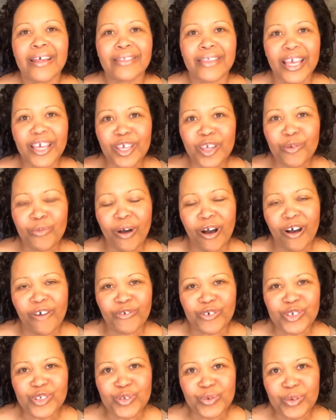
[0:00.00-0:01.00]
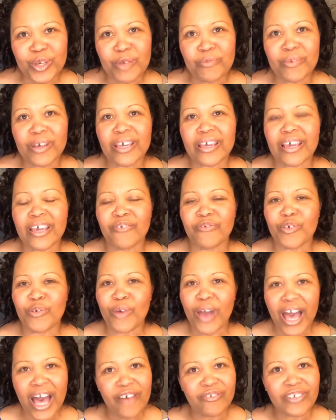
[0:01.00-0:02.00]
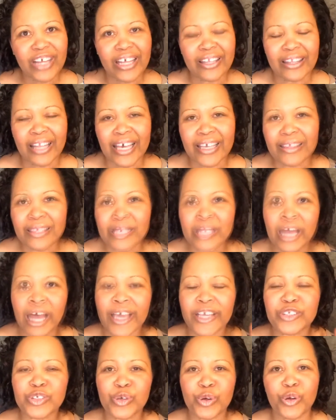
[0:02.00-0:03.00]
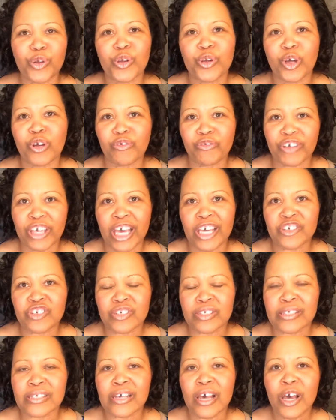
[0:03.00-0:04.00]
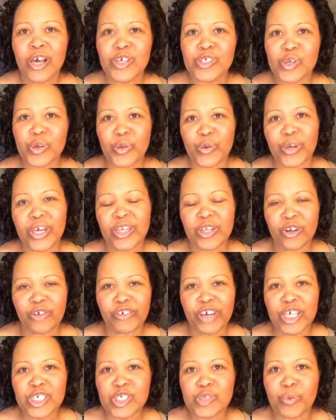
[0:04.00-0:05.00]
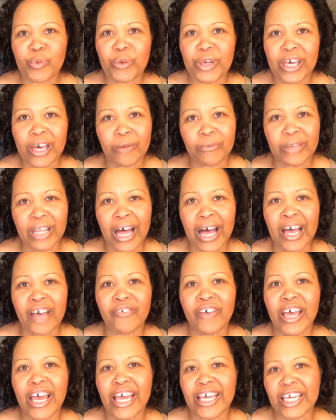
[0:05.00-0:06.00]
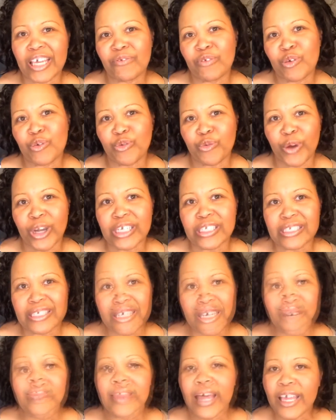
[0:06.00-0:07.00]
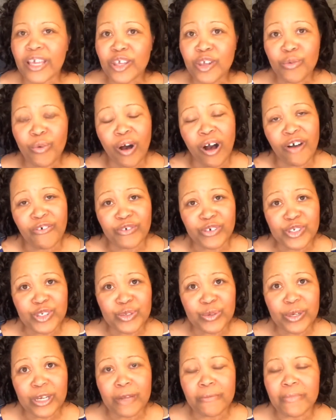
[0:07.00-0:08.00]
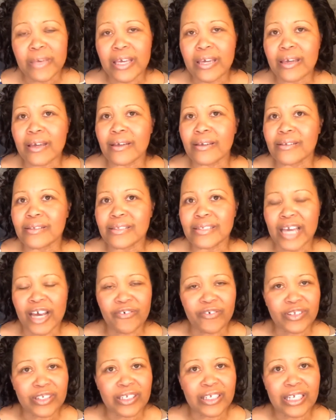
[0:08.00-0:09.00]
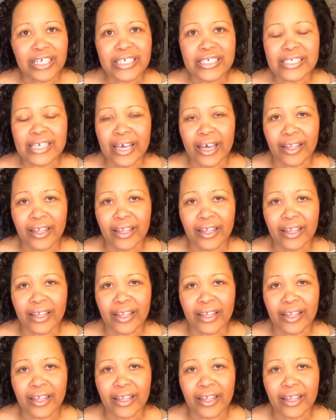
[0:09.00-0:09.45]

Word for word: Thank you all for joining me. If you have not liked this, like, turn on your notifications so you'll get notifications when we come live and give you great tips. Thank you all for joining me. Definitely say